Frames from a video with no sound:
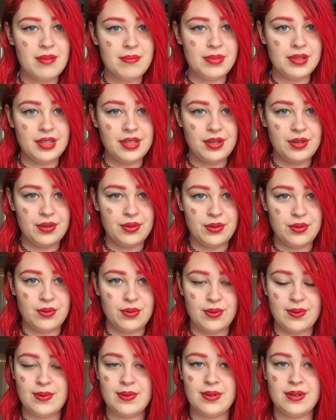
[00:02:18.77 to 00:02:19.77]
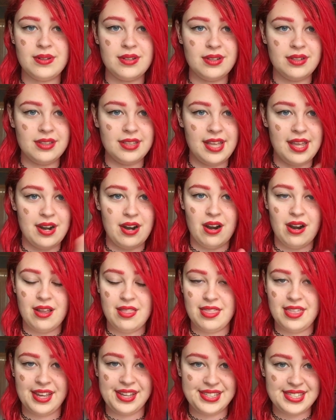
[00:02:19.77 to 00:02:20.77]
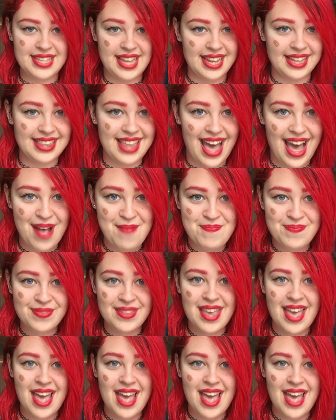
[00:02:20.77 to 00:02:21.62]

blue glitter and things like that.